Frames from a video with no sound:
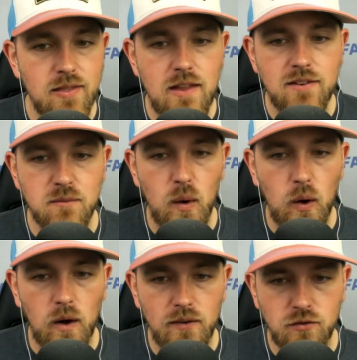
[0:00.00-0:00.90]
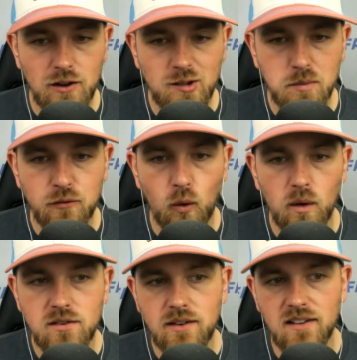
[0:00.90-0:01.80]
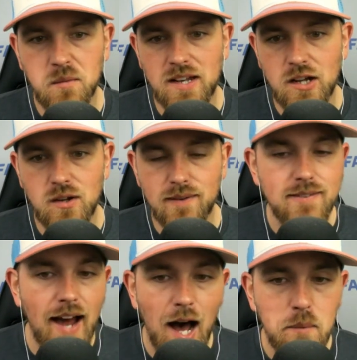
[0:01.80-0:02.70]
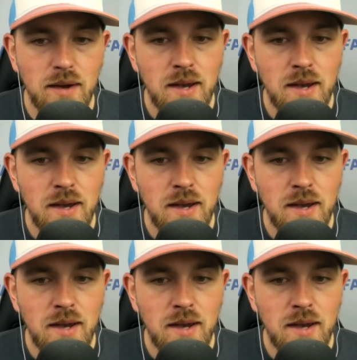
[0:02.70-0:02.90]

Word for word: this from O'Hearn in stretches before, which does mean it could stop,